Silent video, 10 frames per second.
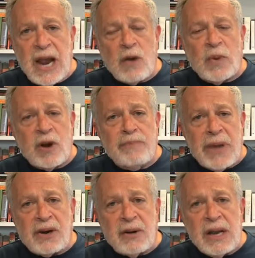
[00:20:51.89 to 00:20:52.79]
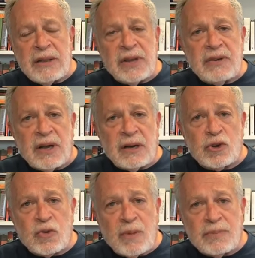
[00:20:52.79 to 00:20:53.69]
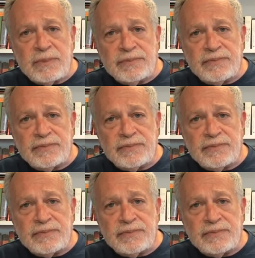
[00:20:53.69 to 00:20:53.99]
and we are better than Donald Trump.